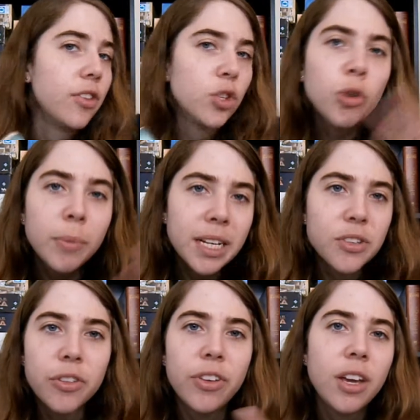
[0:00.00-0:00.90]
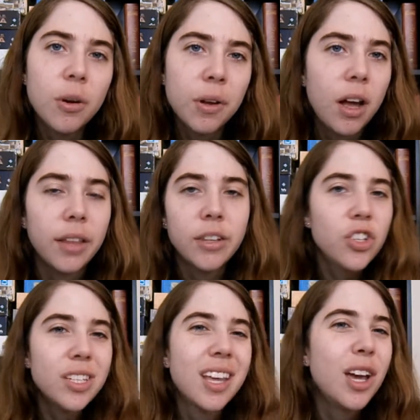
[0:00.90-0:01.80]
storm dancer thing going on. There's
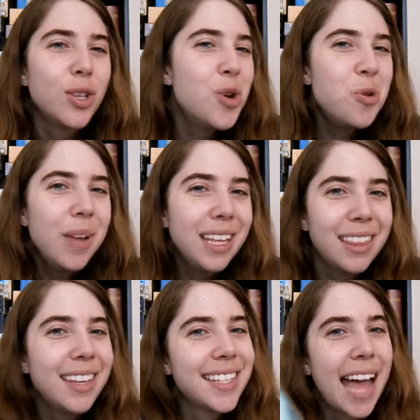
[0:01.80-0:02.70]
just too many things